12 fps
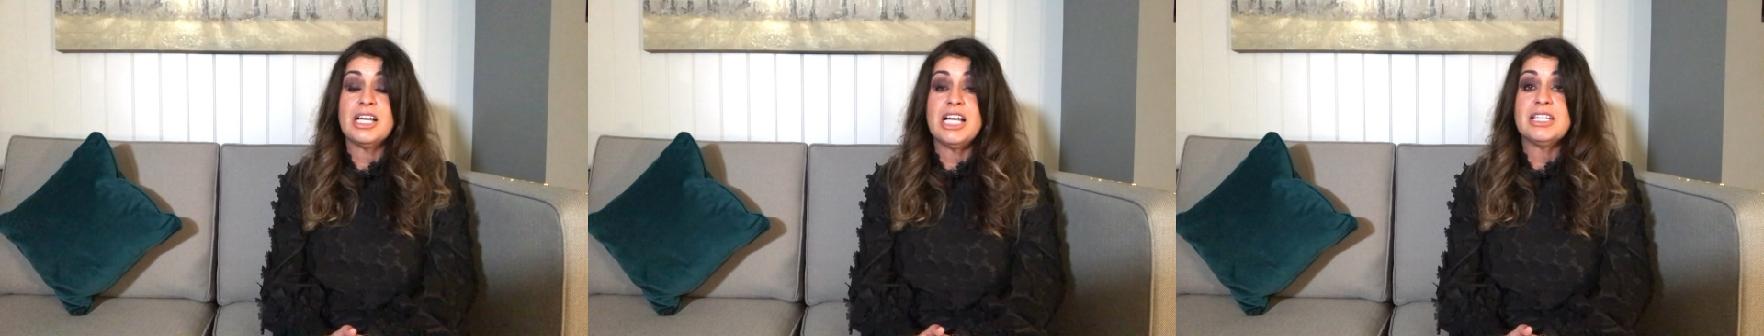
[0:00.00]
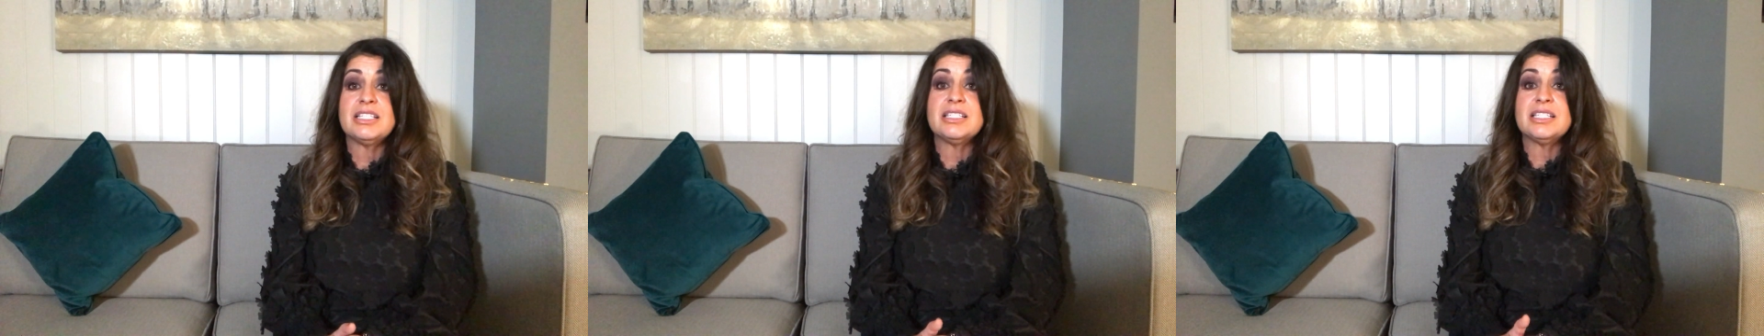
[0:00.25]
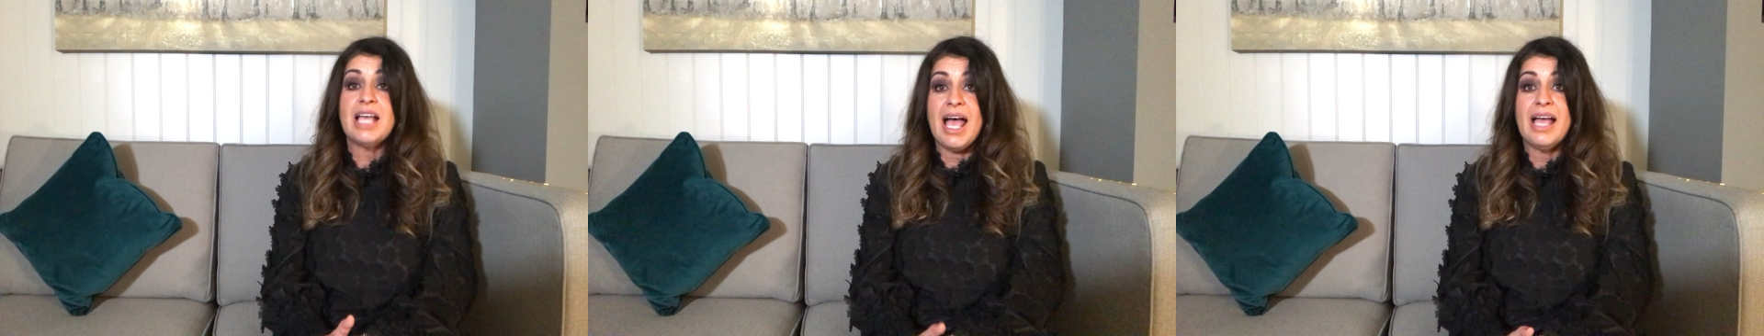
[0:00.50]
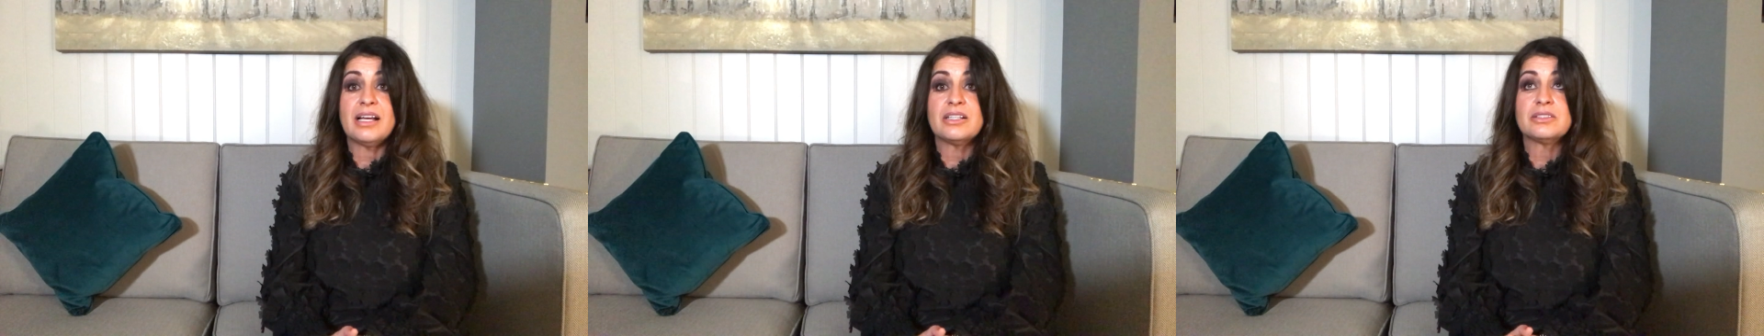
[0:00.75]

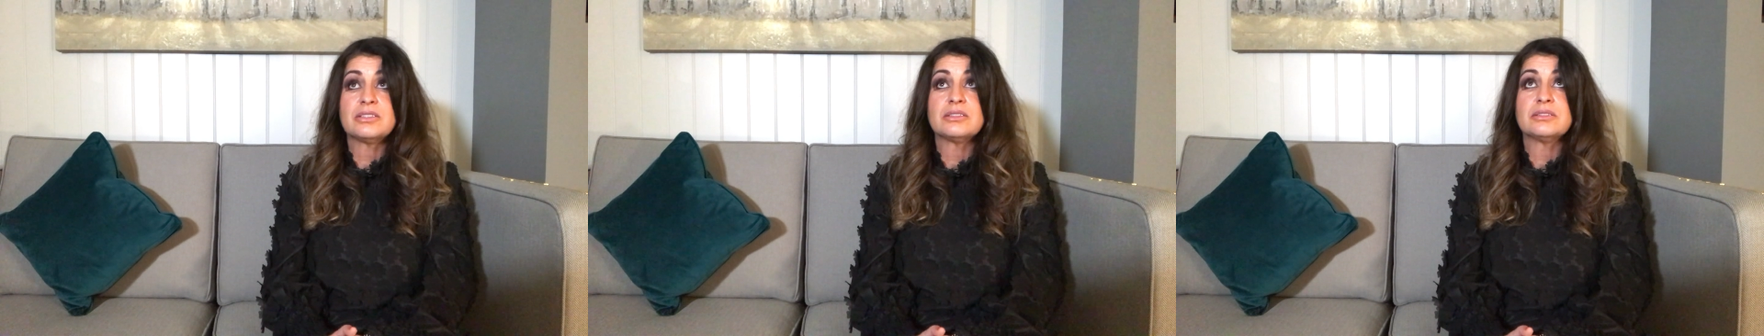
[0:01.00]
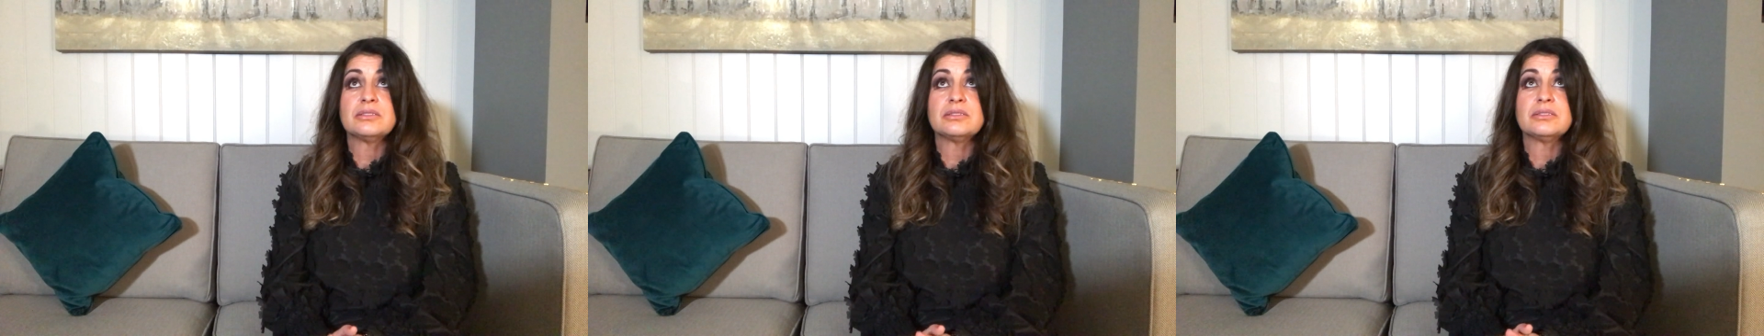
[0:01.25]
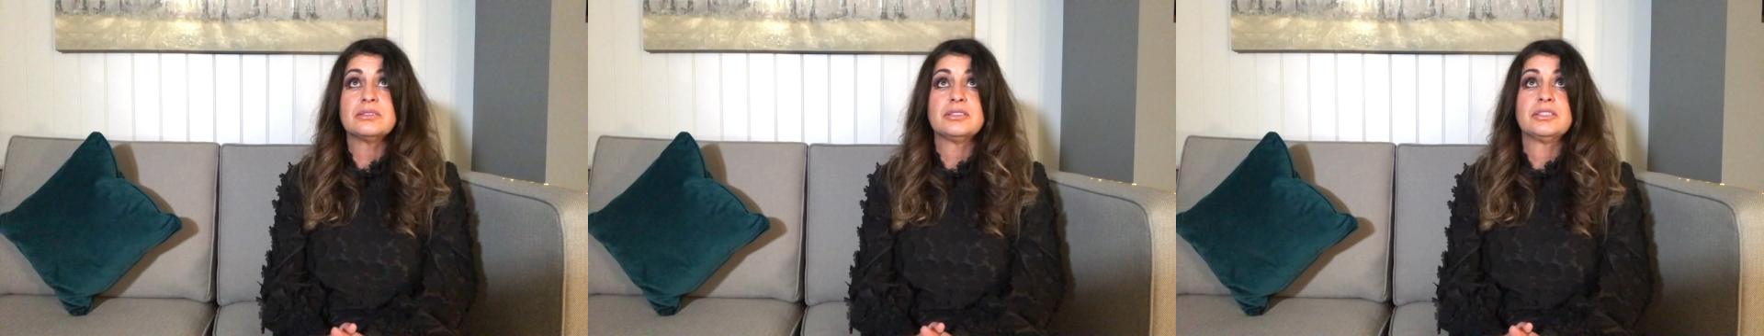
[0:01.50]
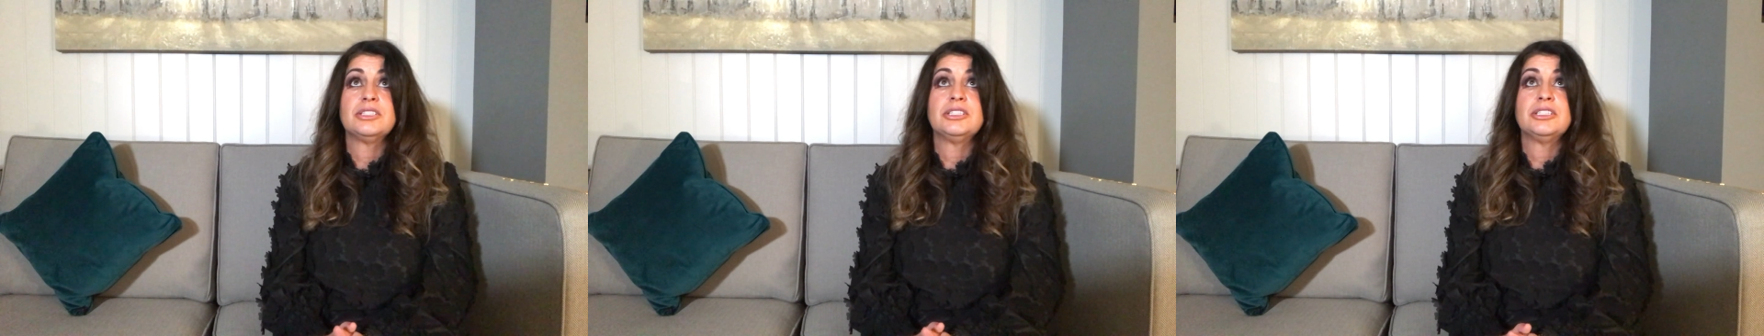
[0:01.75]
attacked
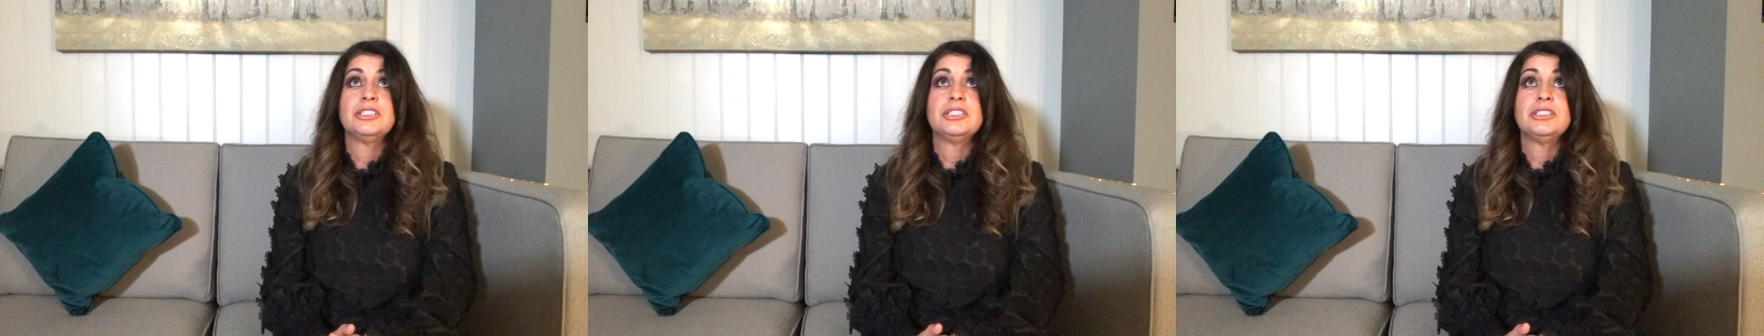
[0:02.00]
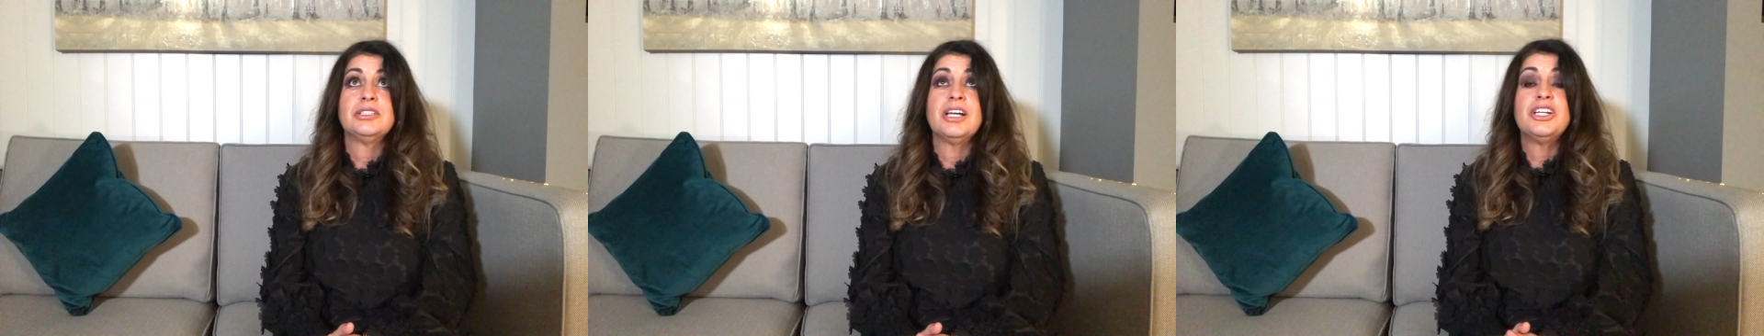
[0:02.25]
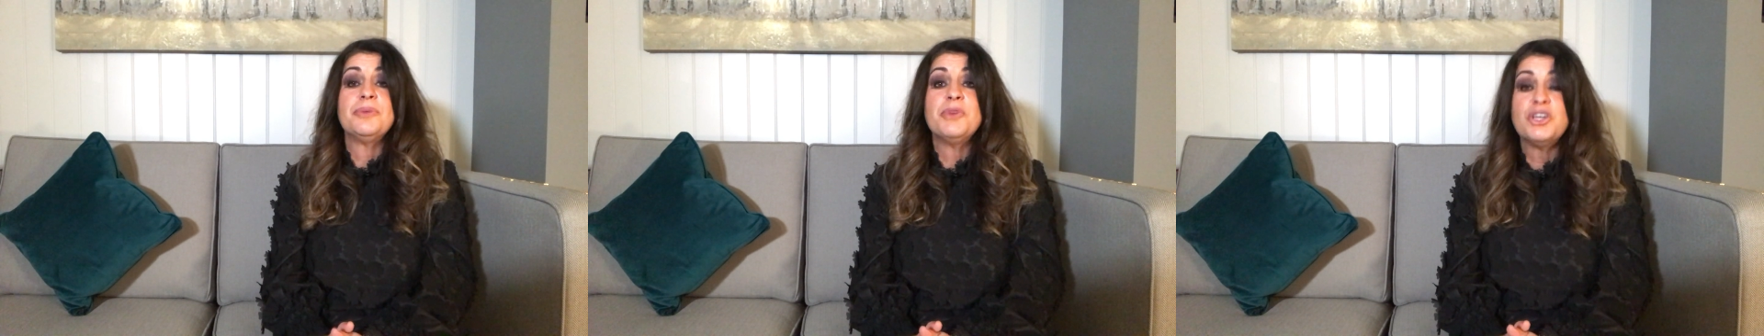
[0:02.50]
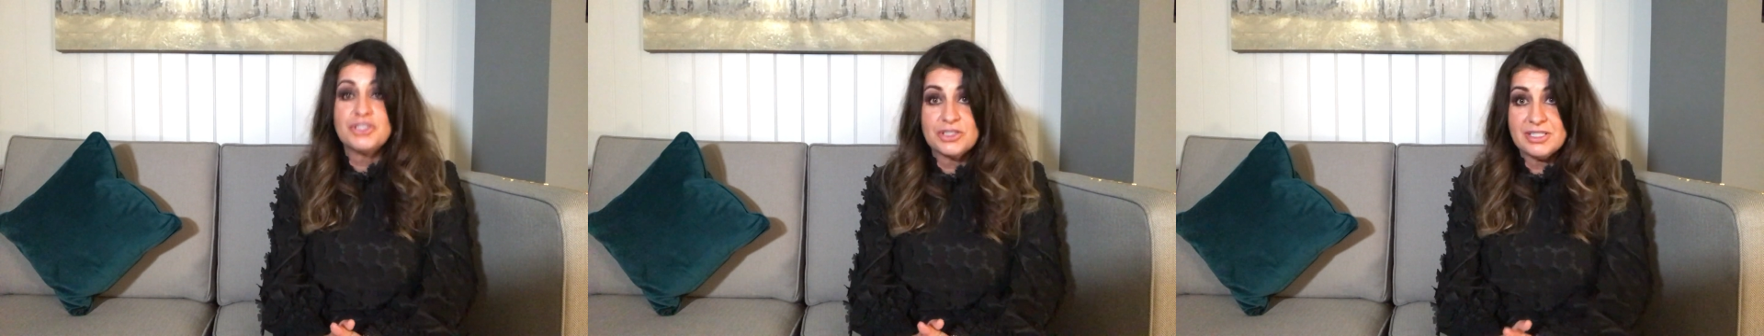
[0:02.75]
an
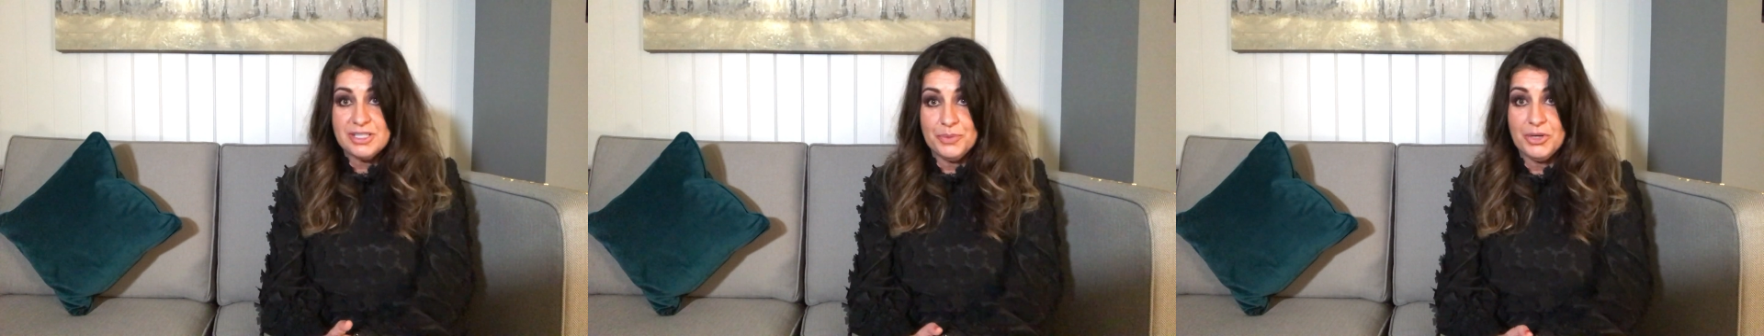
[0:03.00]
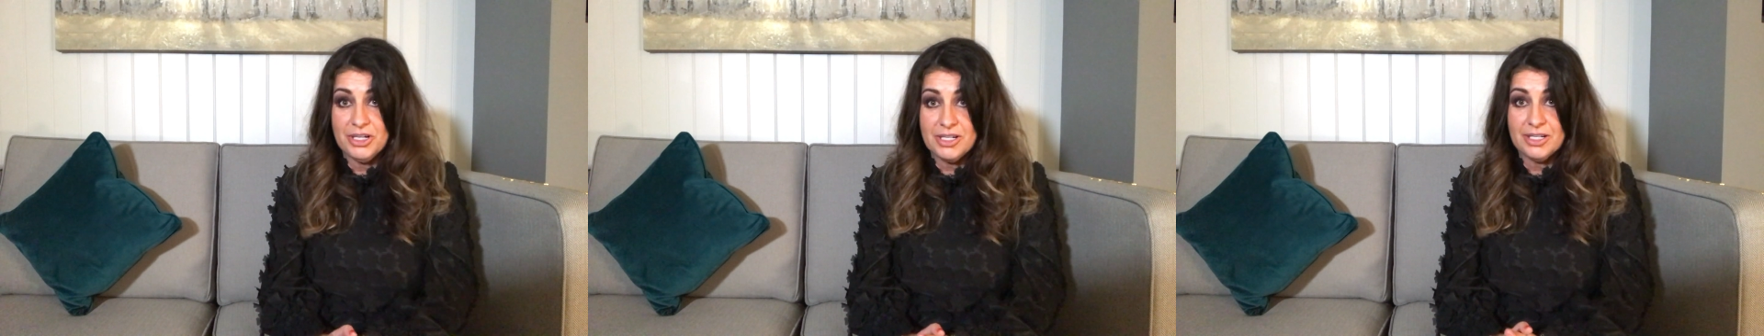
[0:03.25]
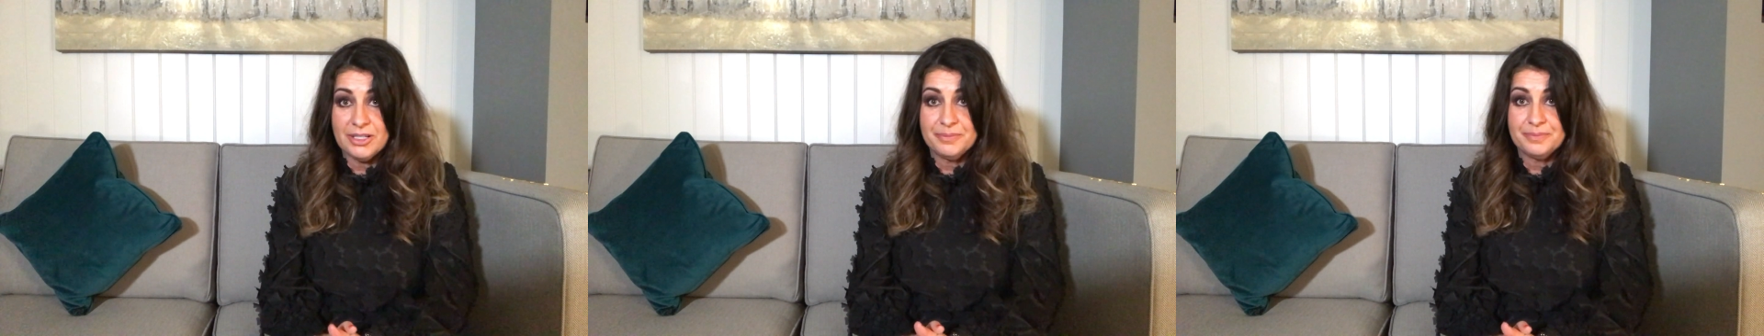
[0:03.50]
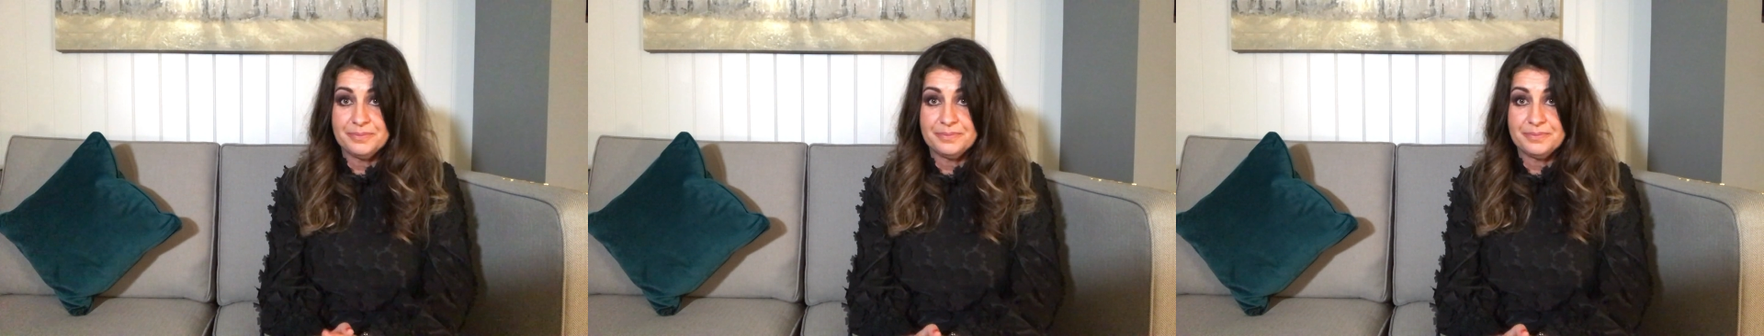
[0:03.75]
emergency worker.